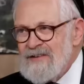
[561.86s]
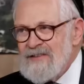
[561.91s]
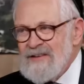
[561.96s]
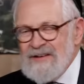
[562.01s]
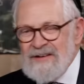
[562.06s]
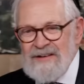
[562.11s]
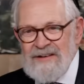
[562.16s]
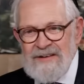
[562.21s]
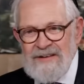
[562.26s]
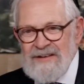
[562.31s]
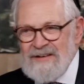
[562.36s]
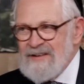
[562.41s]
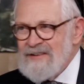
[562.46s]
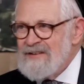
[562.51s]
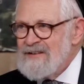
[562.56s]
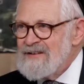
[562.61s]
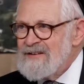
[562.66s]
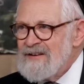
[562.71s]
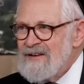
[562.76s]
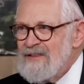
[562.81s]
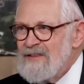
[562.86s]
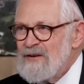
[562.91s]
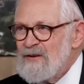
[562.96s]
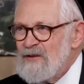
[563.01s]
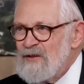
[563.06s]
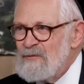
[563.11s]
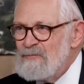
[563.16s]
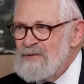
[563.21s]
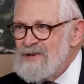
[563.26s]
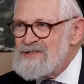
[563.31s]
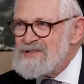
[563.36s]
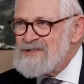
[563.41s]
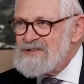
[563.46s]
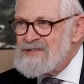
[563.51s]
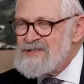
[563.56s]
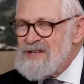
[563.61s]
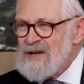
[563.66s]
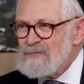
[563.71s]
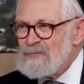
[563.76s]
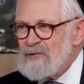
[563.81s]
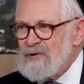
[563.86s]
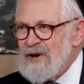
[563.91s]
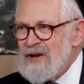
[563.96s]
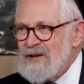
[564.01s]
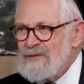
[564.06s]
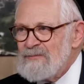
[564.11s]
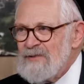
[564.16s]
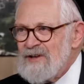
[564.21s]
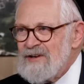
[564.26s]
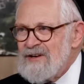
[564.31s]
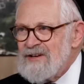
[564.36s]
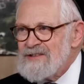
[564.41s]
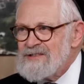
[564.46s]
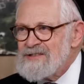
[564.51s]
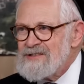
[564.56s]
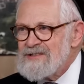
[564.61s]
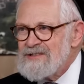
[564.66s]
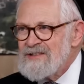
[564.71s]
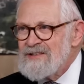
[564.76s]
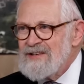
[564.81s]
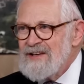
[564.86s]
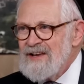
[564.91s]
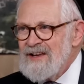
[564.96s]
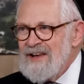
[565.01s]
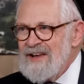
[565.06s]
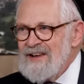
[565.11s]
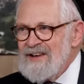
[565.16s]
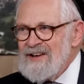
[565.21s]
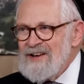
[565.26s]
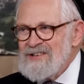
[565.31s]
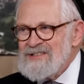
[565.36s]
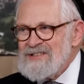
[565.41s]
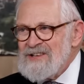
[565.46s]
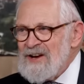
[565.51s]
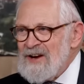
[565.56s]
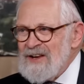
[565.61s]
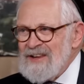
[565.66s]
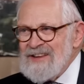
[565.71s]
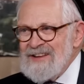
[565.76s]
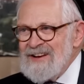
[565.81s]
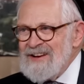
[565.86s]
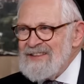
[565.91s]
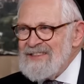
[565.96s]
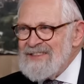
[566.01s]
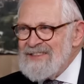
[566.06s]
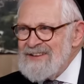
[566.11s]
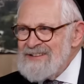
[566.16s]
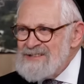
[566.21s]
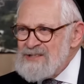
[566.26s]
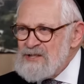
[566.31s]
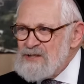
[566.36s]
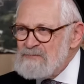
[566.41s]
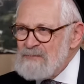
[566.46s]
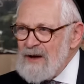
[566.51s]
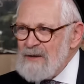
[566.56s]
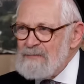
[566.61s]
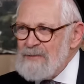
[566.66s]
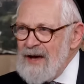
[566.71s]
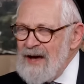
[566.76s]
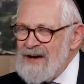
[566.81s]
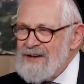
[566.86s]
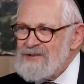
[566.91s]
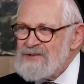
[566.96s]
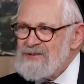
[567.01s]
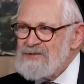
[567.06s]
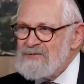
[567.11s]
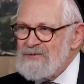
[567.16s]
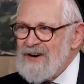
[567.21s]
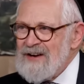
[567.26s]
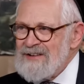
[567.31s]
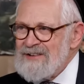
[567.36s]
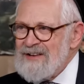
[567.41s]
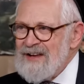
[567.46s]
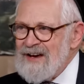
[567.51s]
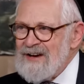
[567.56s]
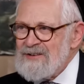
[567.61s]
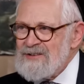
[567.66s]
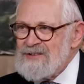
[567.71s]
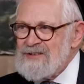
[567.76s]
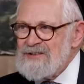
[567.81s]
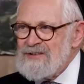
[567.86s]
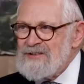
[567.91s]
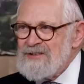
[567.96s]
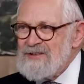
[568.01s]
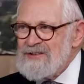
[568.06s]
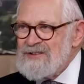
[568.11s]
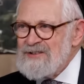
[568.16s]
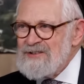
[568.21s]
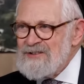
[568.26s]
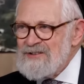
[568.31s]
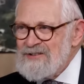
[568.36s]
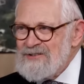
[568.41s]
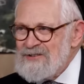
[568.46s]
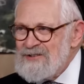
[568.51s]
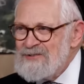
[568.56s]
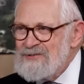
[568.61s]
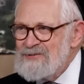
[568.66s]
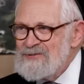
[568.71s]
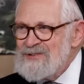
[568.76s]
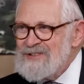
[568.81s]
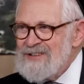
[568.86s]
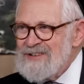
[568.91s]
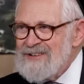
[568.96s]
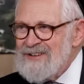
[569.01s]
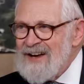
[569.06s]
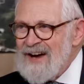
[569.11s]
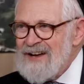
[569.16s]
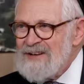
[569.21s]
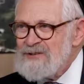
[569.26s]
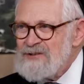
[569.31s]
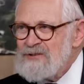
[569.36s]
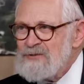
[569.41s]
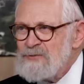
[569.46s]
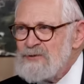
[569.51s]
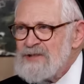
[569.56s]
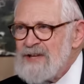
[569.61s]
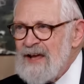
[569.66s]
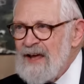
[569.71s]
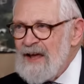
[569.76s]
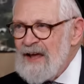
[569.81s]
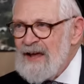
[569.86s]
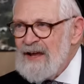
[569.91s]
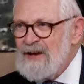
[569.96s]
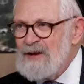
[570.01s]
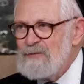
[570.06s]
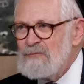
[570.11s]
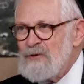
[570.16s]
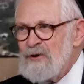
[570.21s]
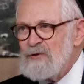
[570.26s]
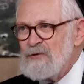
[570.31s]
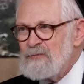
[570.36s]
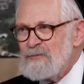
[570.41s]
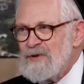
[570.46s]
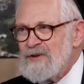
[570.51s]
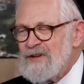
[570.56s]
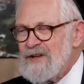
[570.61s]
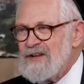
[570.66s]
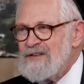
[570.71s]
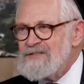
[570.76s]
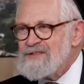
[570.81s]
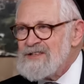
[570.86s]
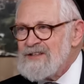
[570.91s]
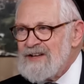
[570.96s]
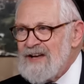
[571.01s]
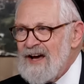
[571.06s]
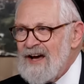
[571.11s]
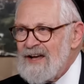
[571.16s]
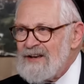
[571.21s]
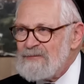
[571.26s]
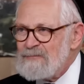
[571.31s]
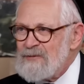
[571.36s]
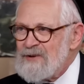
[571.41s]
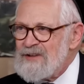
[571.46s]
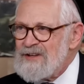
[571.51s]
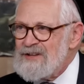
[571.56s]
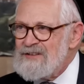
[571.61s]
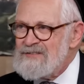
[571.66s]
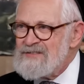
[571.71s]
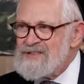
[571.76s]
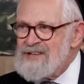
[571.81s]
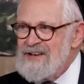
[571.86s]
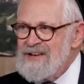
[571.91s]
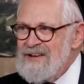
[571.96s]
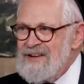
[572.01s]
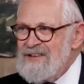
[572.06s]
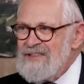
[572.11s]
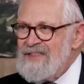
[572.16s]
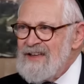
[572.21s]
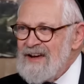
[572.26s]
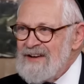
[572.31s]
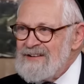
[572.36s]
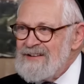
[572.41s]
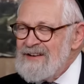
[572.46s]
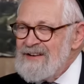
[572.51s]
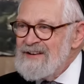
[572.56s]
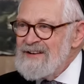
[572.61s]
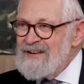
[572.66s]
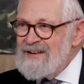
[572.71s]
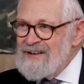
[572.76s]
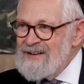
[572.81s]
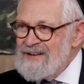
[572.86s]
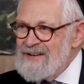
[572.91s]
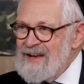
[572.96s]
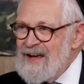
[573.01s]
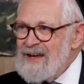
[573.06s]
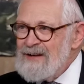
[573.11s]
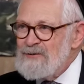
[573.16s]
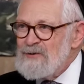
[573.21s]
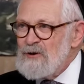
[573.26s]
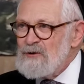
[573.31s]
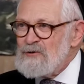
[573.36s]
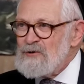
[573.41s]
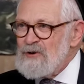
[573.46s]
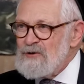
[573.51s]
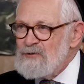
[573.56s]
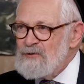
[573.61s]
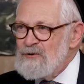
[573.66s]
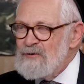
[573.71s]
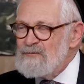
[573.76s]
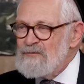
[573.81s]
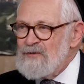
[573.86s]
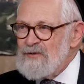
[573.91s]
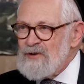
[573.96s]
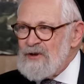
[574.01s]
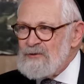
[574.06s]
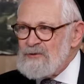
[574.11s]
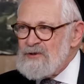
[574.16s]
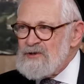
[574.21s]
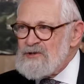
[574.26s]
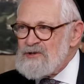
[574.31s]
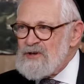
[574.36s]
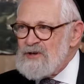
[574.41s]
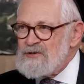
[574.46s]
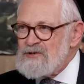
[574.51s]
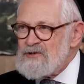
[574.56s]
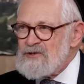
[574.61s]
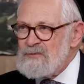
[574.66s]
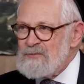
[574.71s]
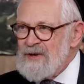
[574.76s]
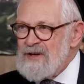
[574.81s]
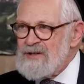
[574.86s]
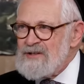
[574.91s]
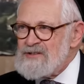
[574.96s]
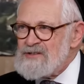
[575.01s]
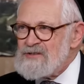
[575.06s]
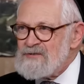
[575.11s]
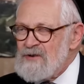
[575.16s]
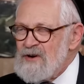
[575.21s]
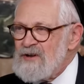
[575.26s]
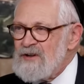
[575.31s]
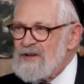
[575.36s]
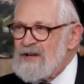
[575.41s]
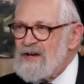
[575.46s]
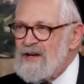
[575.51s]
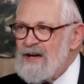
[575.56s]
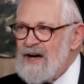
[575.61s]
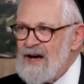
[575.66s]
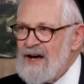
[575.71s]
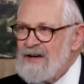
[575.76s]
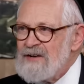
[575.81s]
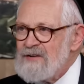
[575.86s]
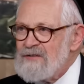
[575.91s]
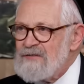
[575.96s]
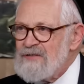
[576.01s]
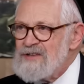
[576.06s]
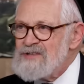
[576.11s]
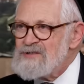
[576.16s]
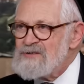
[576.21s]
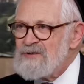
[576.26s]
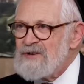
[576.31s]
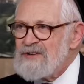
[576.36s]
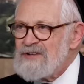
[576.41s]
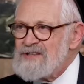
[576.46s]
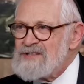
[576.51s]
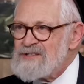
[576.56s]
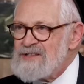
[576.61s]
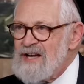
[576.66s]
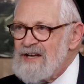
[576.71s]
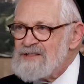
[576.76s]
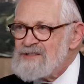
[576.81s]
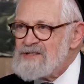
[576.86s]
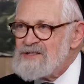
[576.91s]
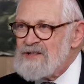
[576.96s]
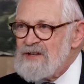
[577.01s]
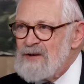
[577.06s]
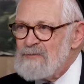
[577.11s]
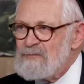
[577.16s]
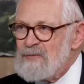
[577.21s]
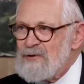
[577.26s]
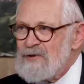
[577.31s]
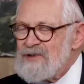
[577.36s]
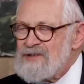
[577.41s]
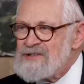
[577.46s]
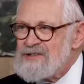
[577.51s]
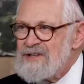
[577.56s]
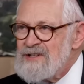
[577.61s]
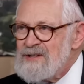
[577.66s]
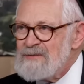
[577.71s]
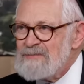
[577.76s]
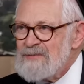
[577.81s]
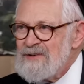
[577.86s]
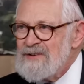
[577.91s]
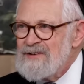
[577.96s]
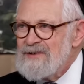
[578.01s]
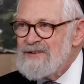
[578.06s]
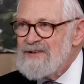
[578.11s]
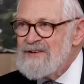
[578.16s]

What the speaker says: the missiles that were aimed at us. So, you know, this is my passion right now, to Jew, to non-Jew, to anyone who believes in God and believes that Hine lo yonum v'lo yishon shomei Yisrael, the God of Israel does not slumber or sleep.